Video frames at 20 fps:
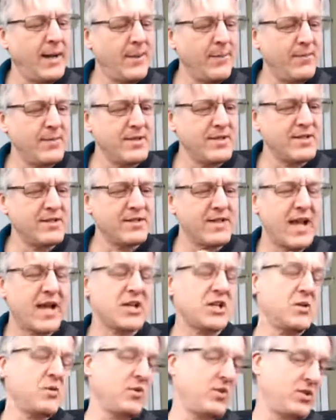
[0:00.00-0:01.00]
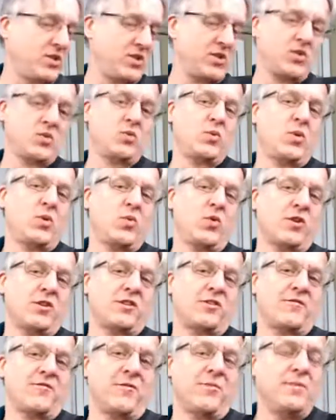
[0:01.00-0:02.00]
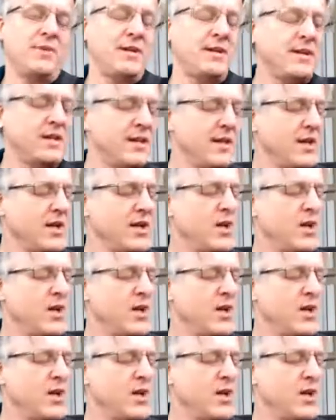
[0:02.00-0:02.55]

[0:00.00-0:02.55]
This is what works for me.